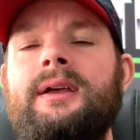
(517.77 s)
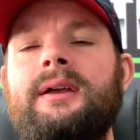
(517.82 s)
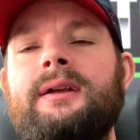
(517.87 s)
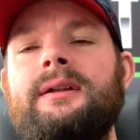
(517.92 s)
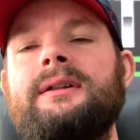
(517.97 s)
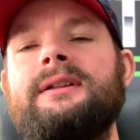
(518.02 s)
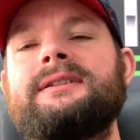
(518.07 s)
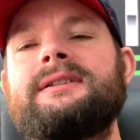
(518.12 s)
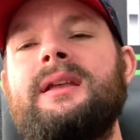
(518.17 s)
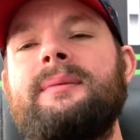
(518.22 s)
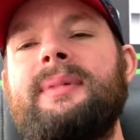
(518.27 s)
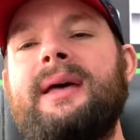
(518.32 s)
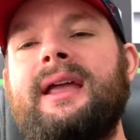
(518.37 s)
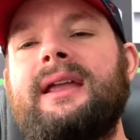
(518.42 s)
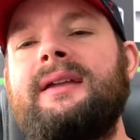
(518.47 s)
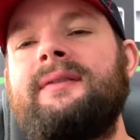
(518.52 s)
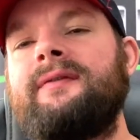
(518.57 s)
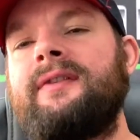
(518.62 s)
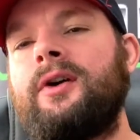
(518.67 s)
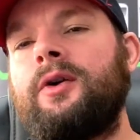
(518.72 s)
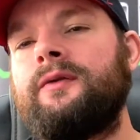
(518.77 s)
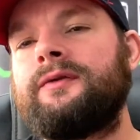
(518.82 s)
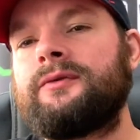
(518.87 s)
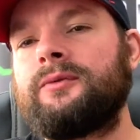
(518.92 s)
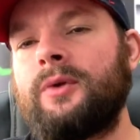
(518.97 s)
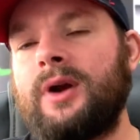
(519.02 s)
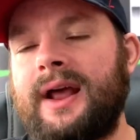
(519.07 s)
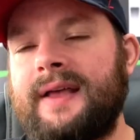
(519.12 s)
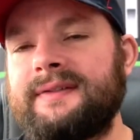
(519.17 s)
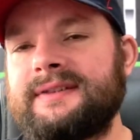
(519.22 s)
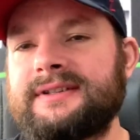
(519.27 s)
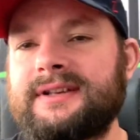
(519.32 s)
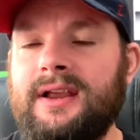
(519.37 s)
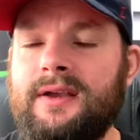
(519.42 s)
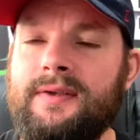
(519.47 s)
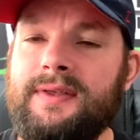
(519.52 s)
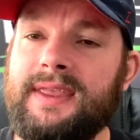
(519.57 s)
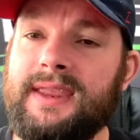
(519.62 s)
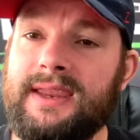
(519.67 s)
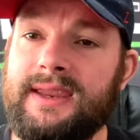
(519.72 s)
Let's get back involved. Right,
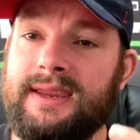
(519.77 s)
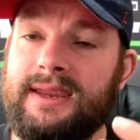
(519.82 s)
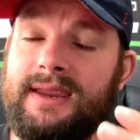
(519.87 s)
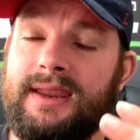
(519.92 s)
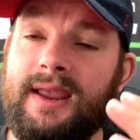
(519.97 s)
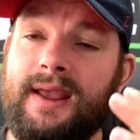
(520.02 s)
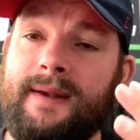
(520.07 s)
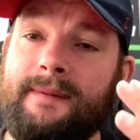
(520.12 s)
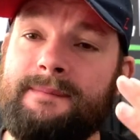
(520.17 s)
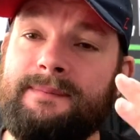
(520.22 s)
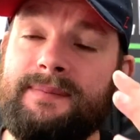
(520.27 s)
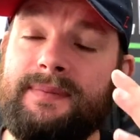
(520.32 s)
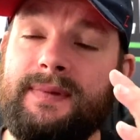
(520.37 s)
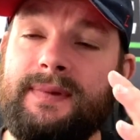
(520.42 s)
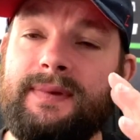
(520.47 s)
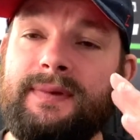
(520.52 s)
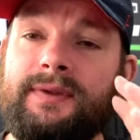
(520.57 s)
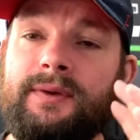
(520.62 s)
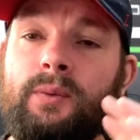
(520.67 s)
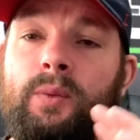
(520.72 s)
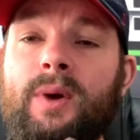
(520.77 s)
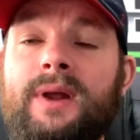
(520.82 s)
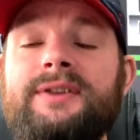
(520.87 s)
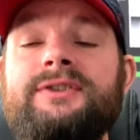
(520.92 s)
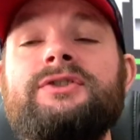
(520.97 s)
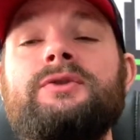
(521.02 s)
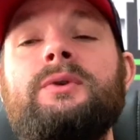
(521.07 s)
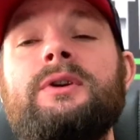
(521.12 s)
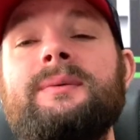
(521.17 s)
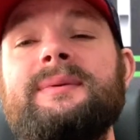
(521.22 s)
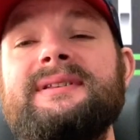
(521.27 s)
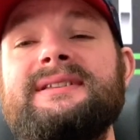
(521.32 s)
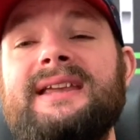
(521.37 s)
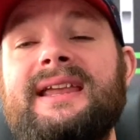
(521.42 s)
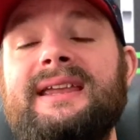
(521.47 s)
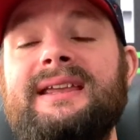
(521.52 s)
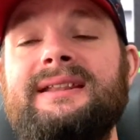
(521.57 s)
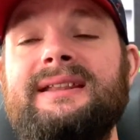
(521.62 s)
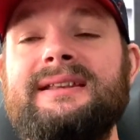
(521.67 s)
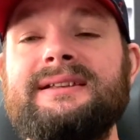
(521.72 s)
so the ones you want to be
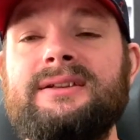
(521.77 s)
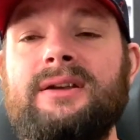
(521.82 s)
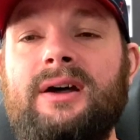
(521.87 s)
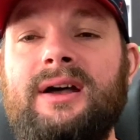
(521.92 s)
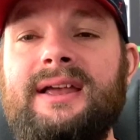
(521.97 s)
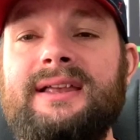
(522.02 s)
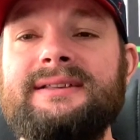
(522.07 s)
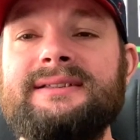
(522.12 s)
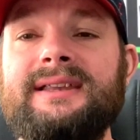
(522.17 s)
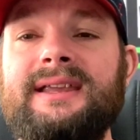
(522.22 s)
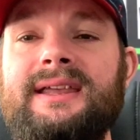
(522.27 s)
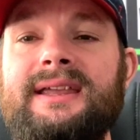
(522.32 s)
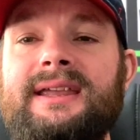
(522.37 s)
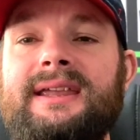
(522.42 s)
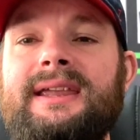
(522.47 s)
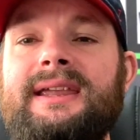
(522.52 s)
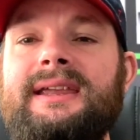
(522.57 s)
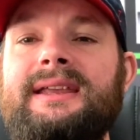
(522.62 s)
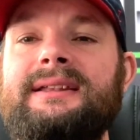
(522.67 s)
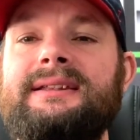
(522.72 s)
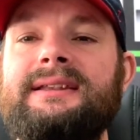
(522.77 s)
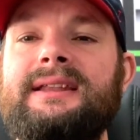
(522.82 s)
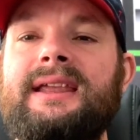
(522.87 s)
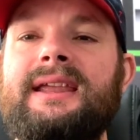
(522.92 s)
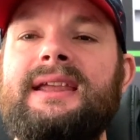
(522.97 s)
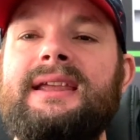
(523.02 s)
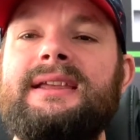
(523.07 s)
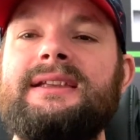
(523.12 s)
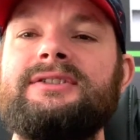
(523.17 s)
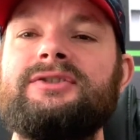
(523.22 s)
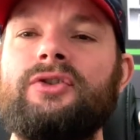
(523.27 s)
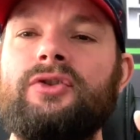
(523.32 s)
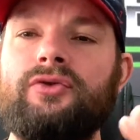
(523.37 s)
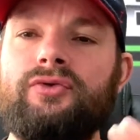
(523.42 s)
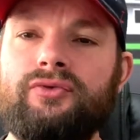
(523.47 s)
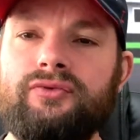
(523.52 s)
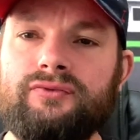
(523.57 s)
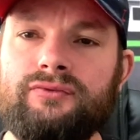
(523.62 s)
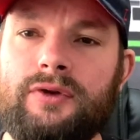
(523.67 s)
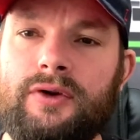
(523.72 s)
taking these guys in is
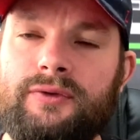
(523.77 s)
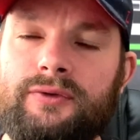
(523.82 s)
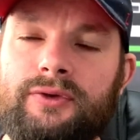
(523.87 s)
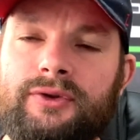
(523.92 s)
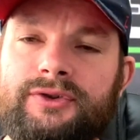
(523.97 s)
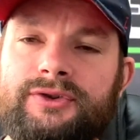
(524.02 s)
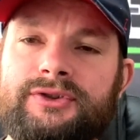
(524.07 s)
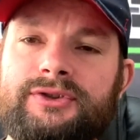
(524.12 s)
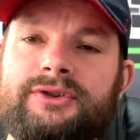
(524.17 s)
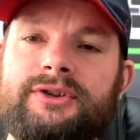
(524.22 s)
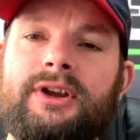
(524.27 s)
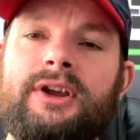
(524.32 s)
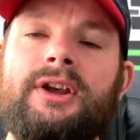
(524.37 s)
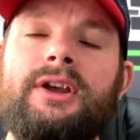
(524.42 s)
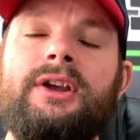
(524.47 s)
Kronos.